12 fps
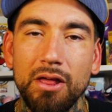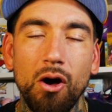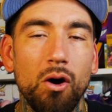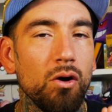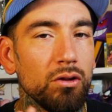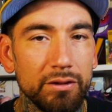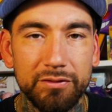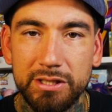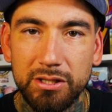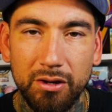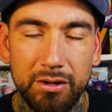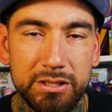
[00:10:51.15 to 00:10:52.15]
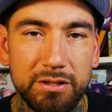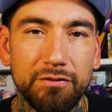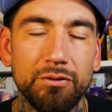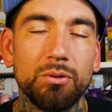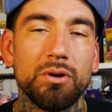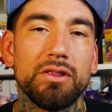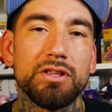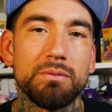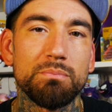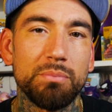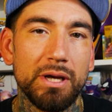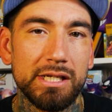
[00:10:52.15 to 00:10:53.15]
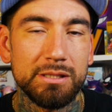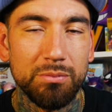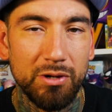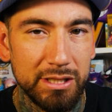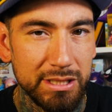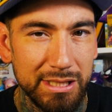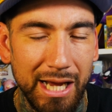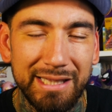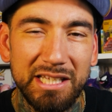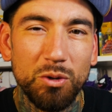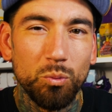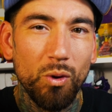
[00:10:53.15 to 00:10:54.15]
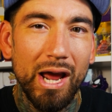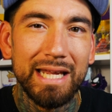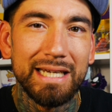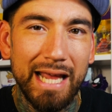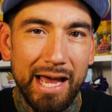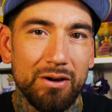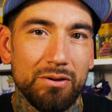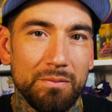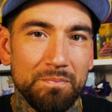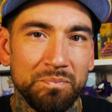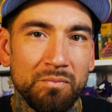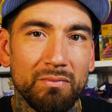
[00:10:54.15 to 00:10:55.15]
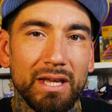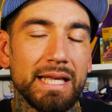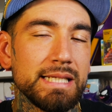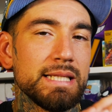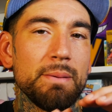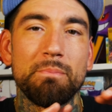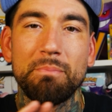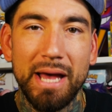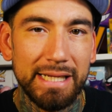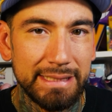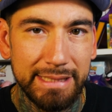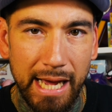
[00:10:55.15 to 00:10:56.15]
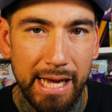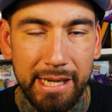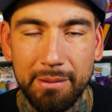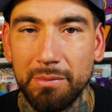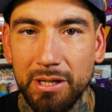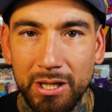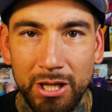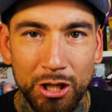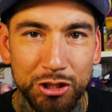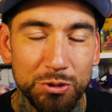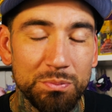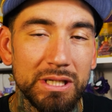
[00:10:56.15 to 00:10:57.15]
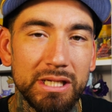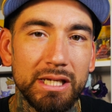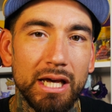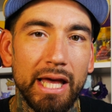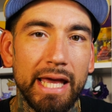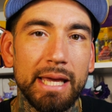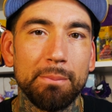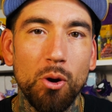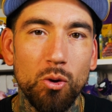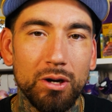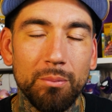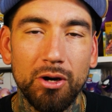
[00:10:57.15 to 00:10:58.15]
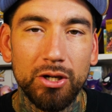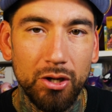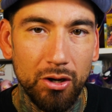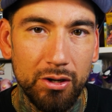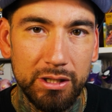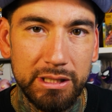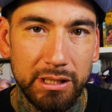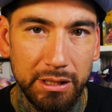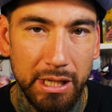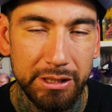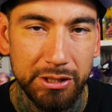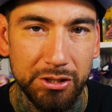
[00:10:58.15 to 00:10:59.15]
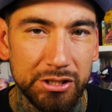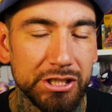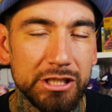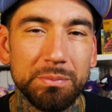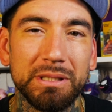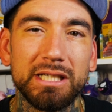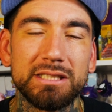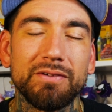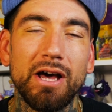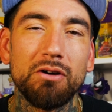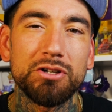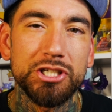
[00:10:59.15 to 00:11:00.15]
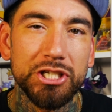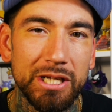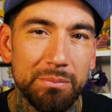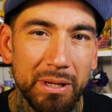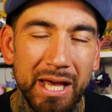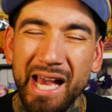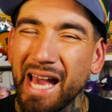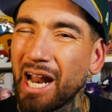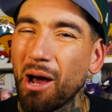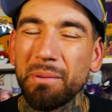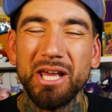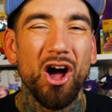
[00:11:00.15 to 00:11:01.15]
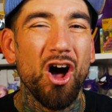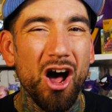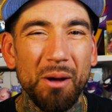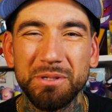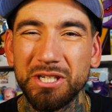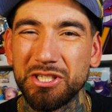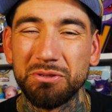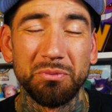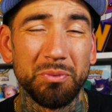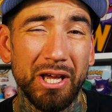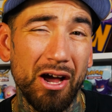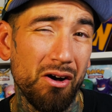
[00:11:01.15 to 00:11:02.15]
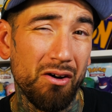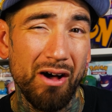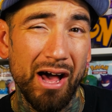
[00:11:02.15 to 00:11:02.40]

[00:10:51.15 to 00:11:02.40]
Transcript: all of these arts for the best prices. I think right now is the best time to be a Pokemon card collector just because of how cheap and how many options we all